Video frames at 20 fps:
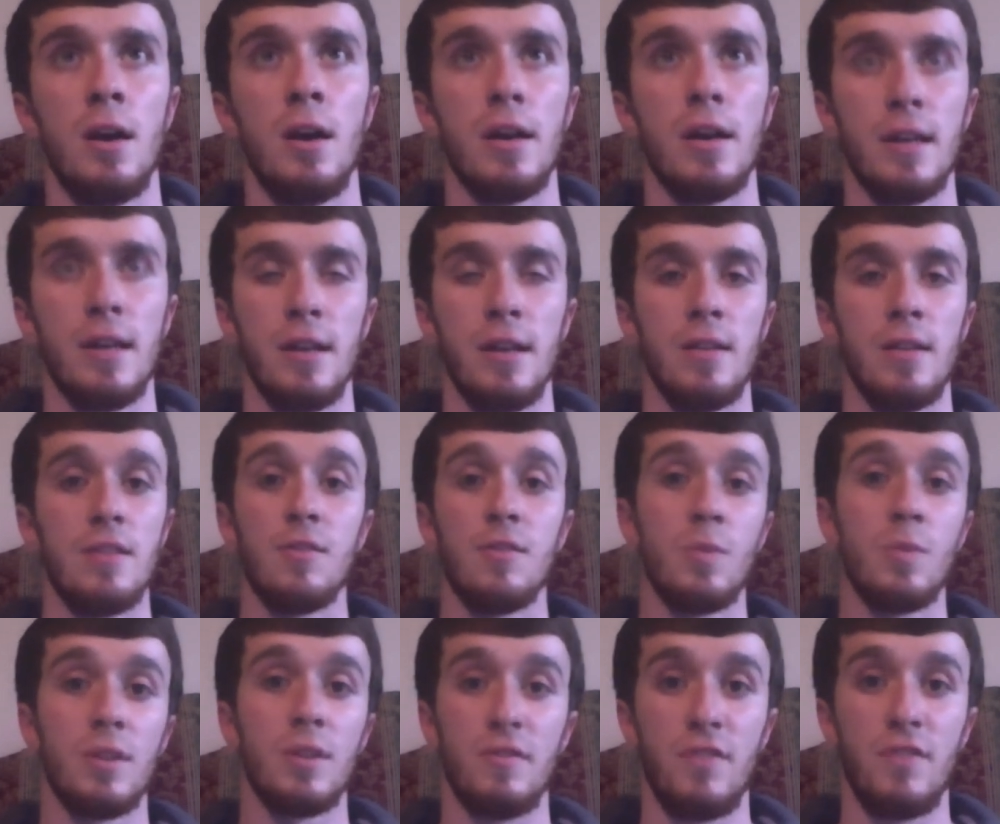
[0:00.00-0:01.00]
Again, this is
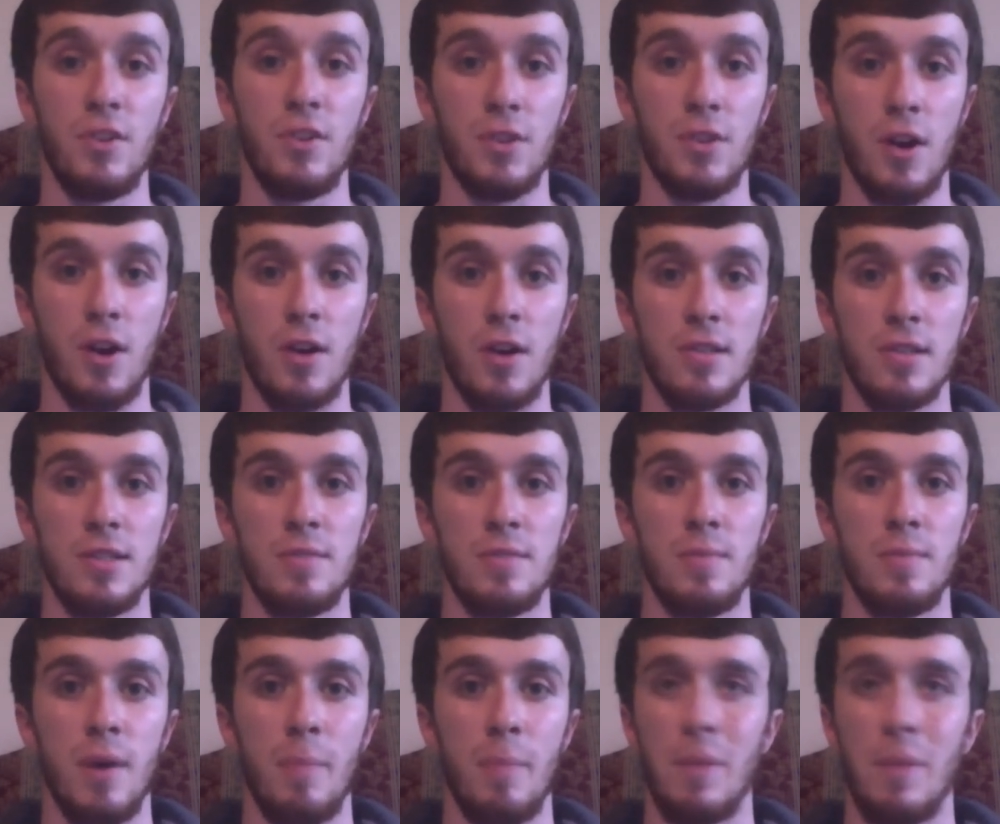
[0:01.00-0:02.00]
what the field card's
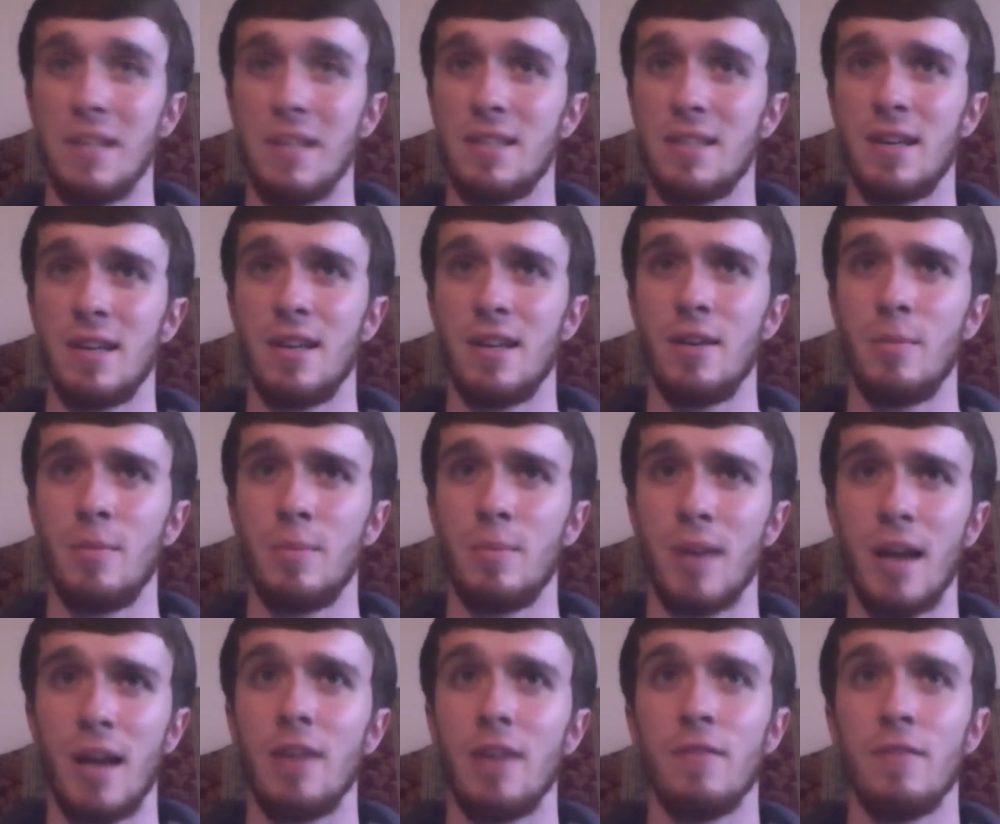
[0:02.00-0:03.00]
based on him,
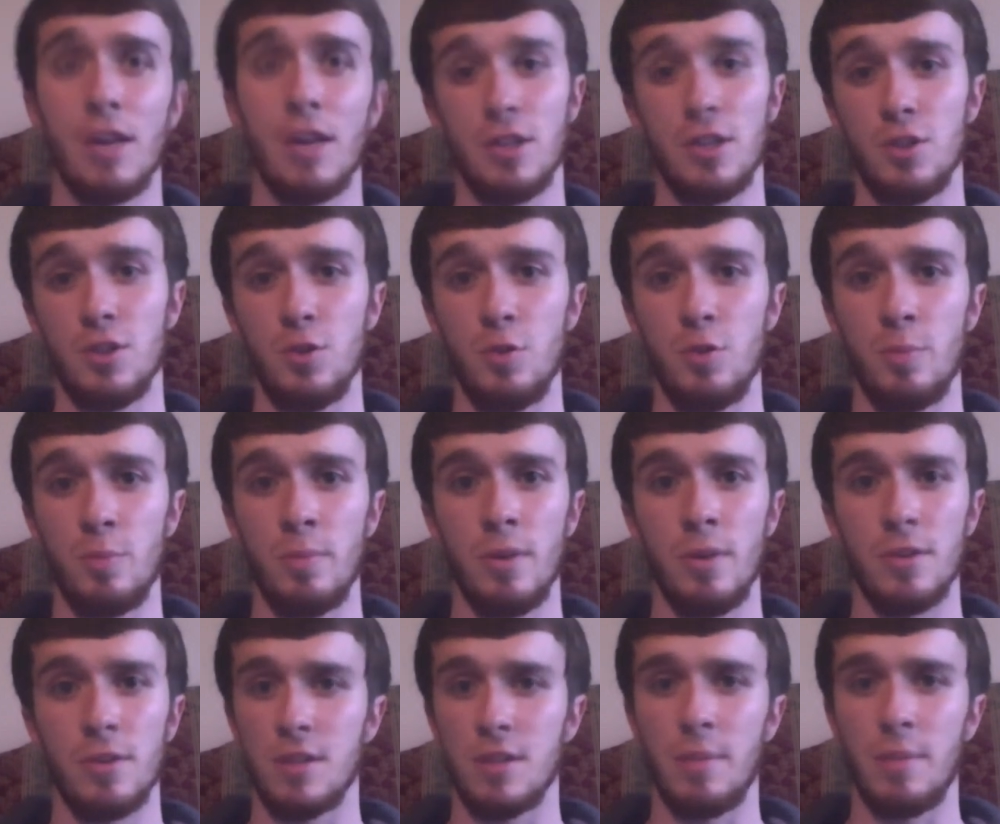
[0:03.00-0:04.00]
kind of, I assume,
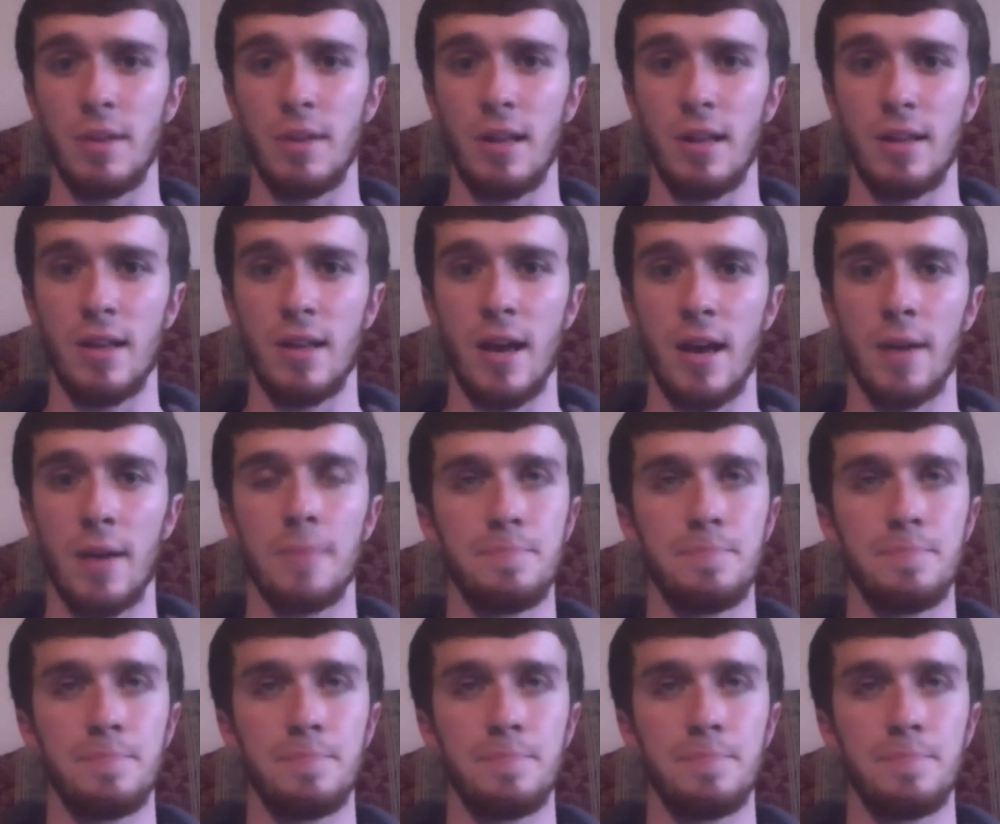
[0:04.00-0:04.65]
or something like that.